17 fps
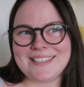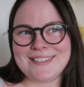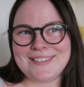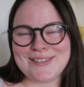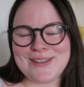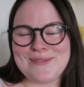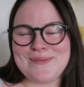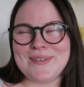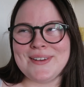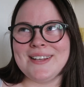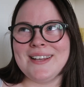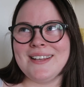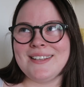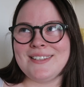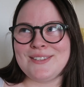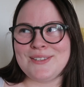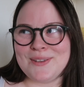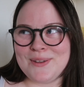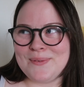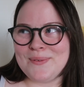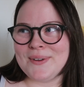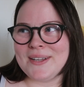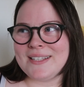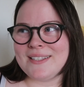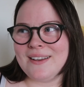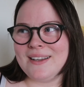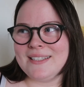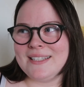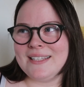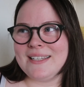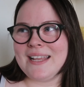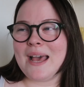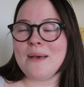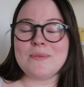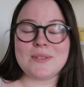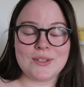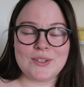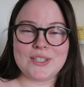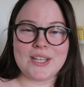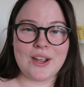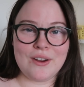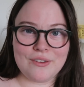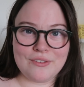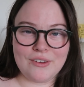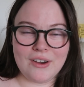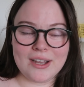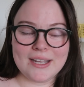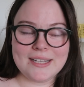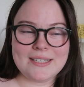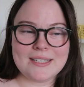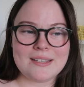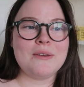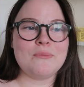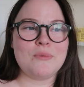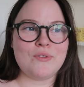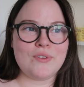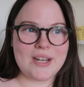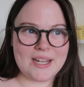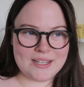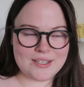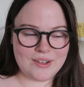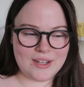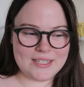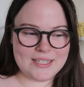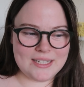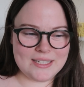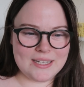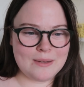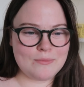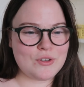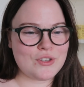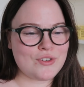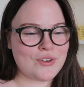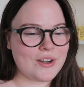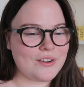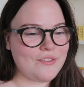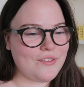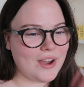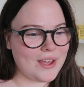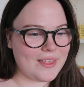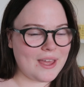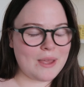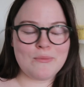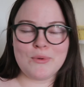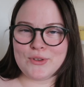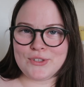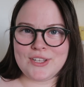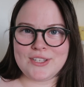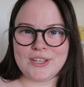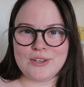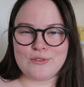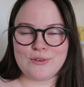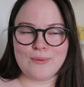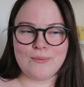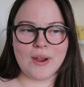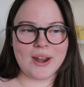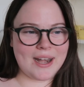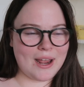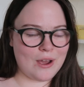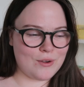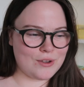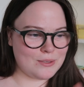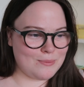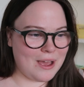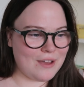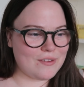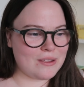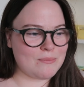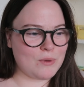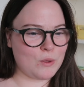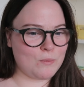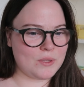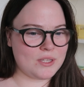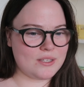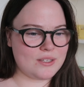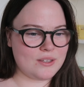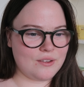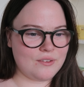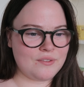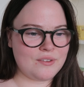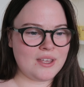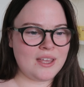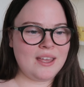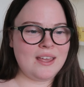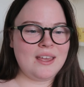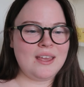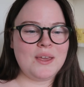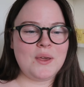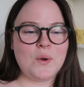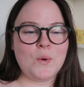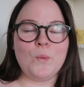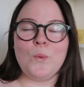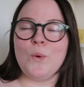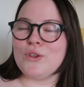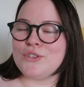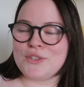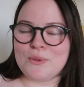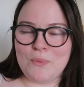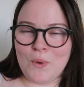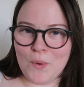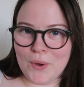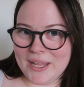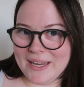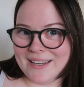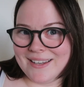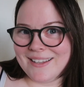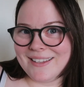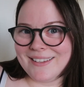Super excited, absolutely terrified, but really excited. And I'm just trying to fight that imposter syndrome right now because I'm having moments of what's the point,